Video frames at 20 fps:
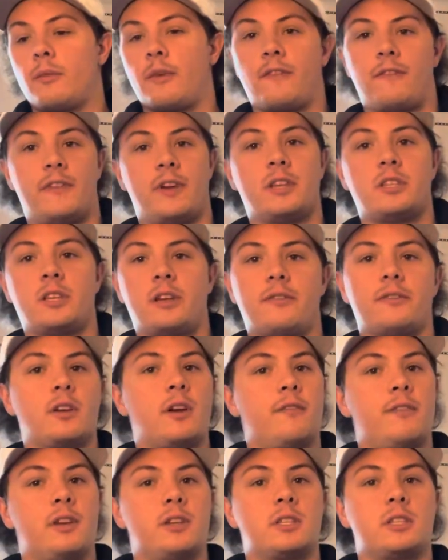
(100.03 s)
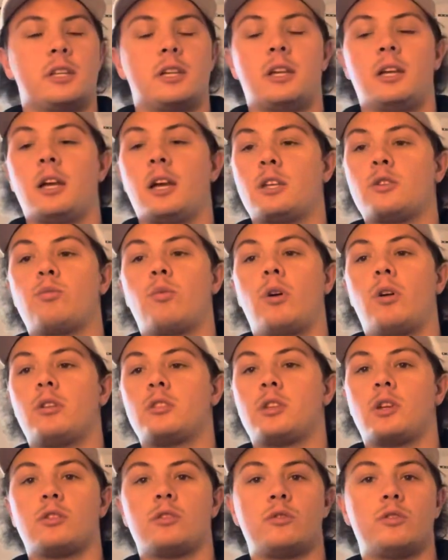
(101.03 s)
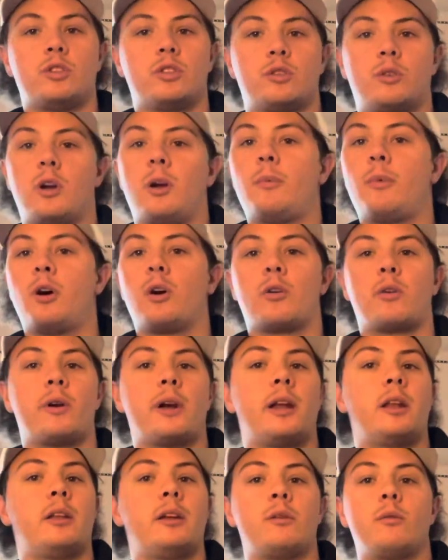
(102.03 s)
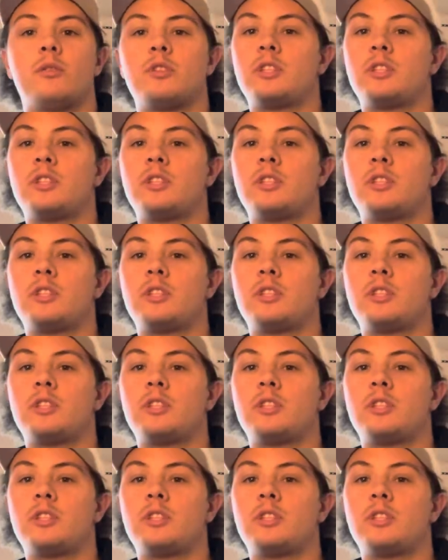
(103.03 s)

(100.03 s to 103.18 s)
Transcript: Face-offs, obviously, as well as also just ground ball cradling,